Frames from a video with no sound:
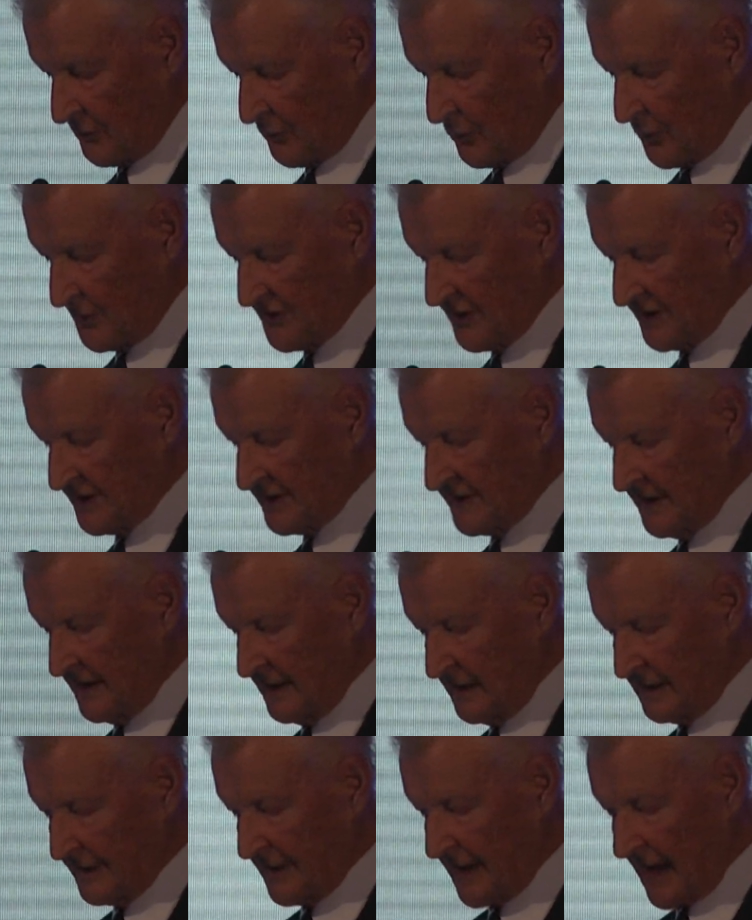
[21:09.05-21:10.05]
with the
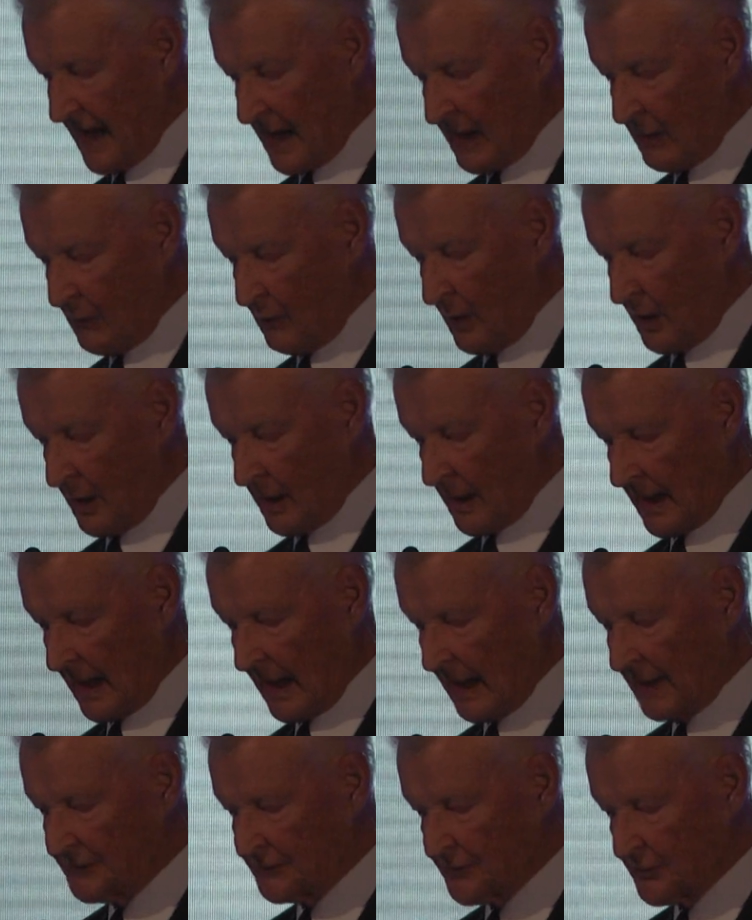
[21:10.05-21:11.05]
till now
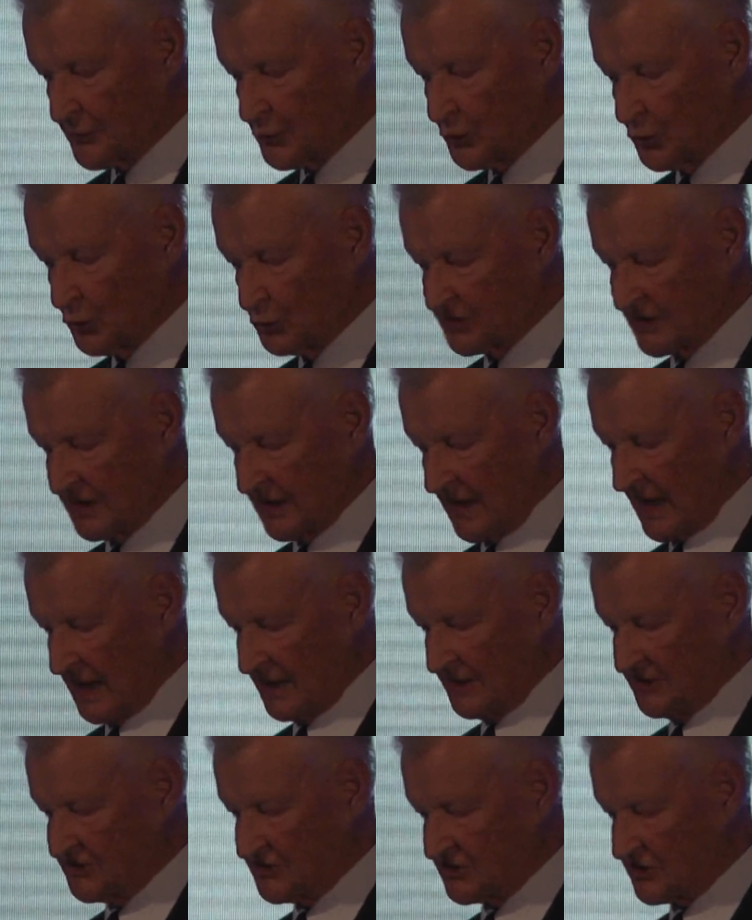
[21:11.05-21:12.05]

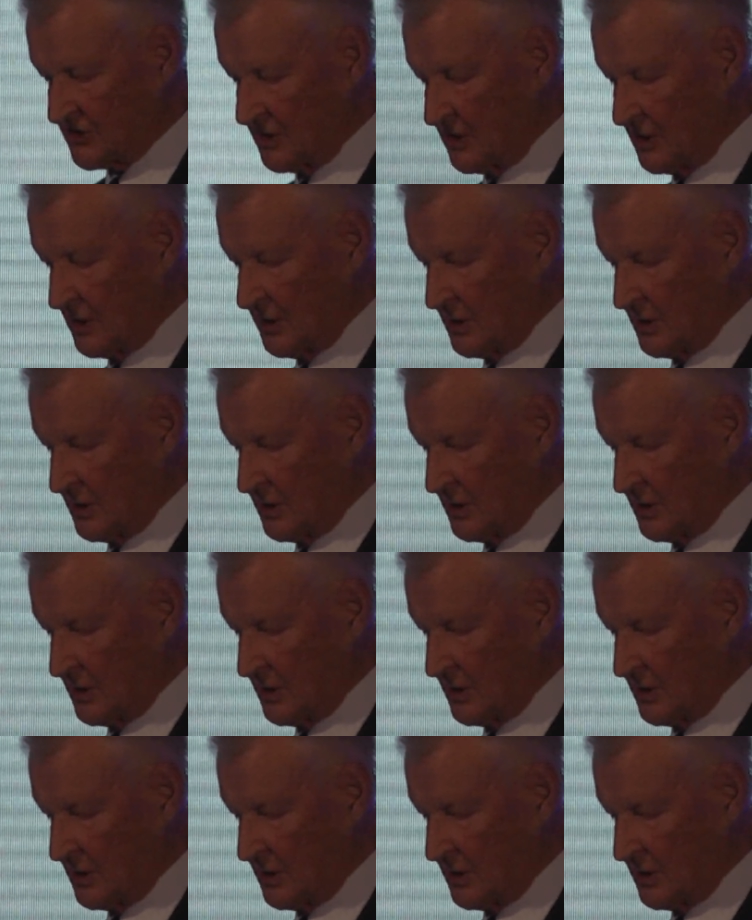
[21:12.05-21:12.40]
underutilized